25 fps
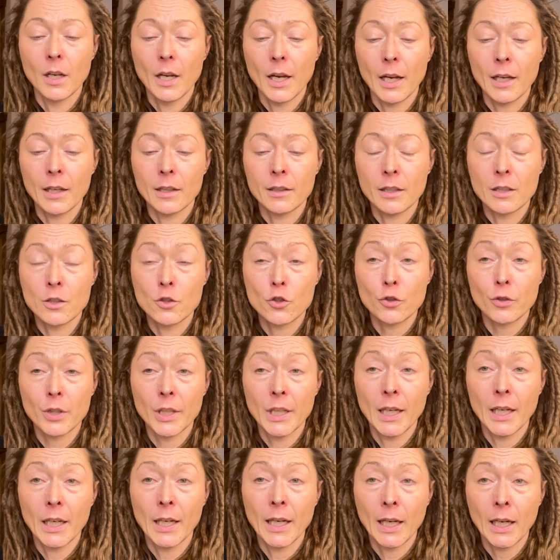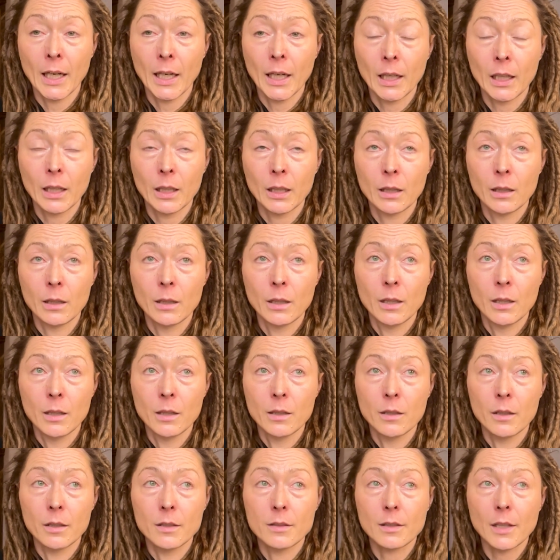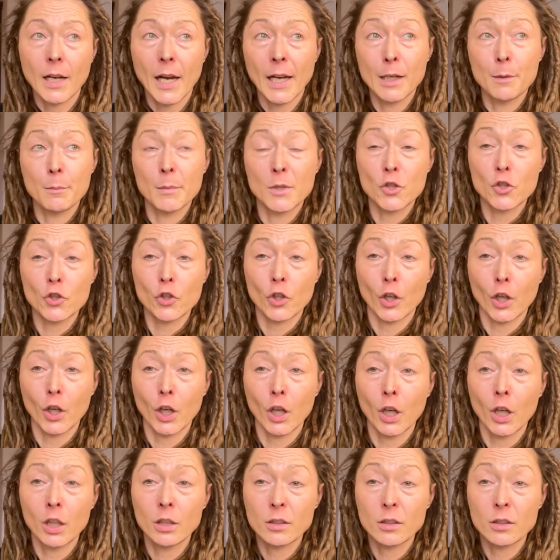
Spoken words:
and intriguing. It's kind of mature.